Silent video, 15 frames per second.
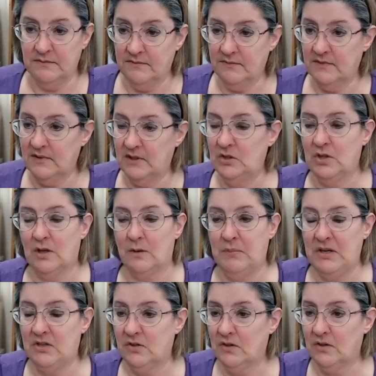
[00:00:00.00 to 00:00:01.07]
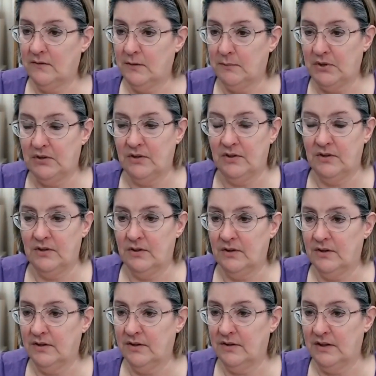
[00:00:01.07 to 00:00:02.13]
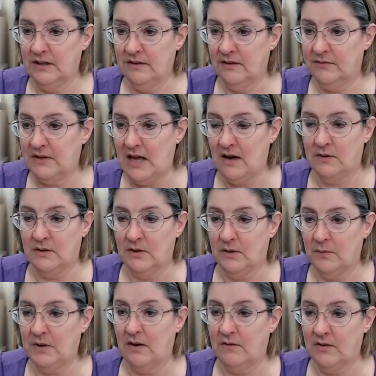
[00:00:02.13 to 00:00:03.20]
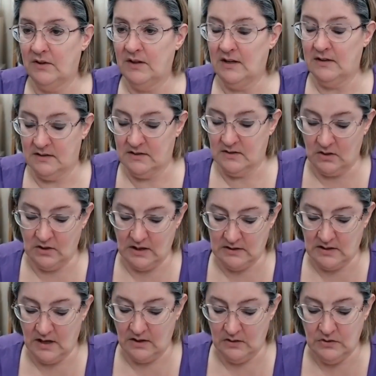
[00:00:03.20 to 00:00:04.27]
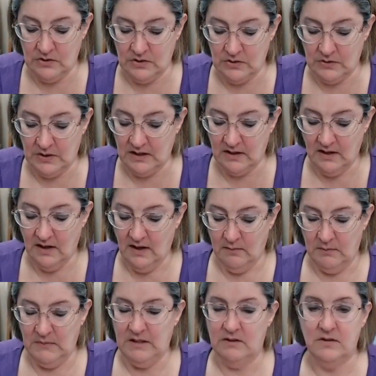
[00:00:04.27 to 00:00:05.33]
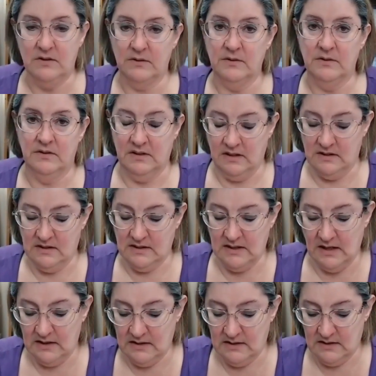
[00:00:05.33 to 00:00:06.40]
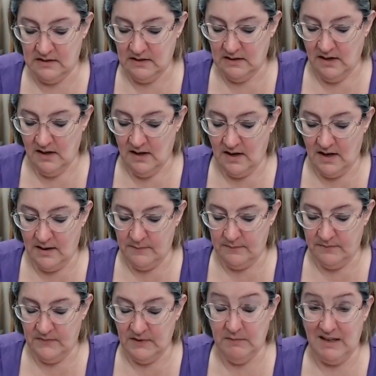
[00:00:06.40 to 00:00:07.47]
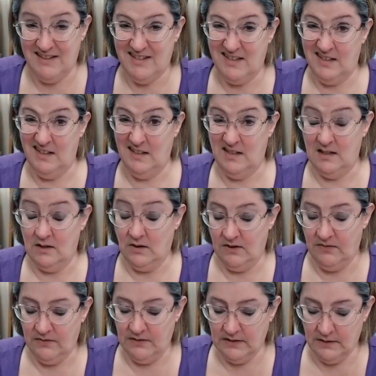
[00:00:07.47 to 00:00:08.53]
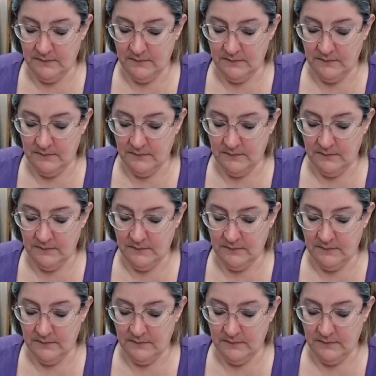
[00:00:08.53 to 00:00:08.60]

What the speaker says: you took a picture of a bird or a flower or whatever, that's how you do it. Me too. That's nice. It makes it easier, I feel.